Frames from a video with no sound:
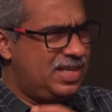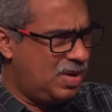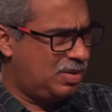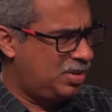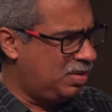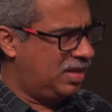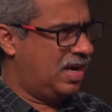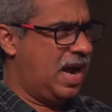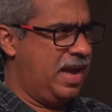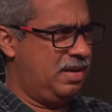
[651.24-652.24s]
it is also a
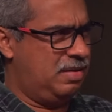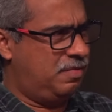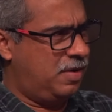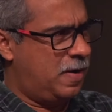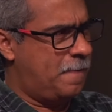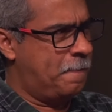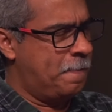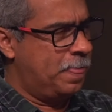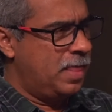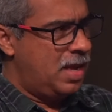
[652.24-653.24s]
kind of
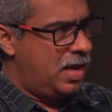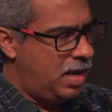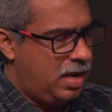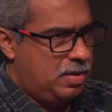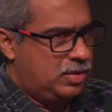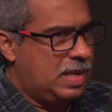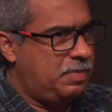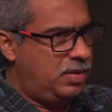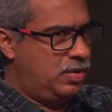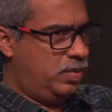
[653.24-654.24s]

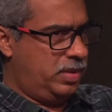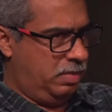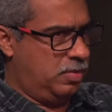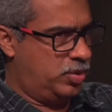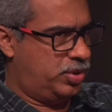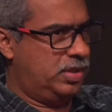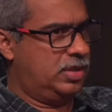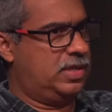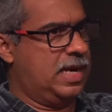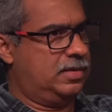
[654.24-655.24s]
something to do with emotional
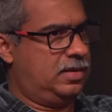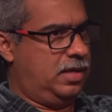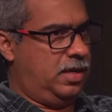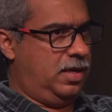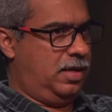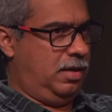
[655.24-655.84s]
chastity.